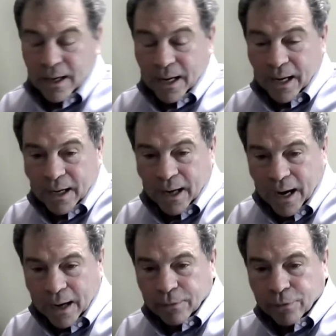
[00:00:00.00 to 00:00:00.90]
and
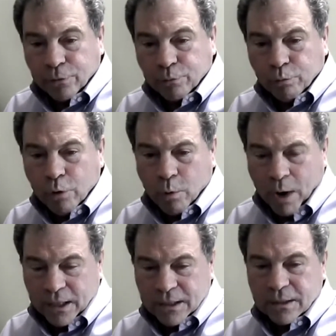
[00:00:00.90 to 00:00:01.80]
I threw
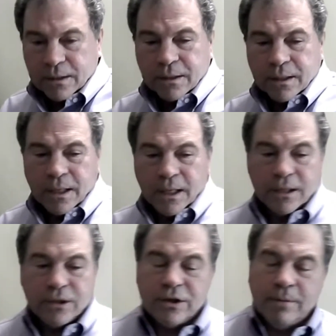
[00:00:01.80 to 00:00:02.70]
it
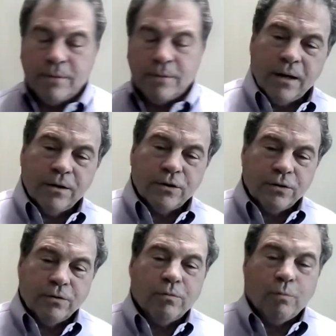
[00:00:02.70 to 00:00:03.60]
into my
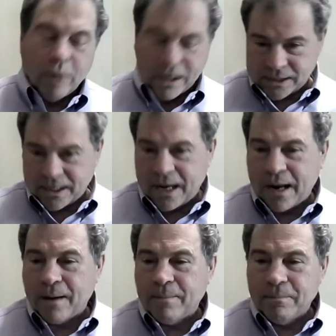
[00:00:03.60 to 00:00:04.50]
waste
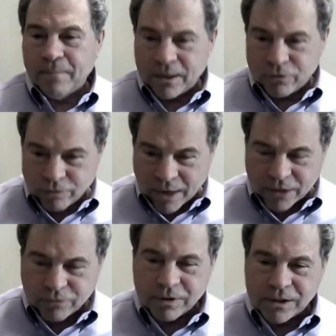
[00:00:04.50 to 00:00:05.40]
can, my
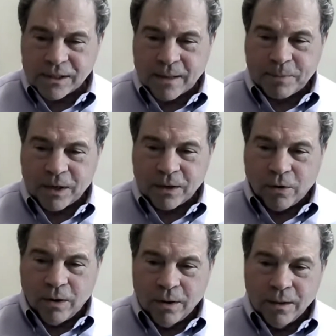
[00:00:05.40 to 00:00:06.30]
trash receptacle.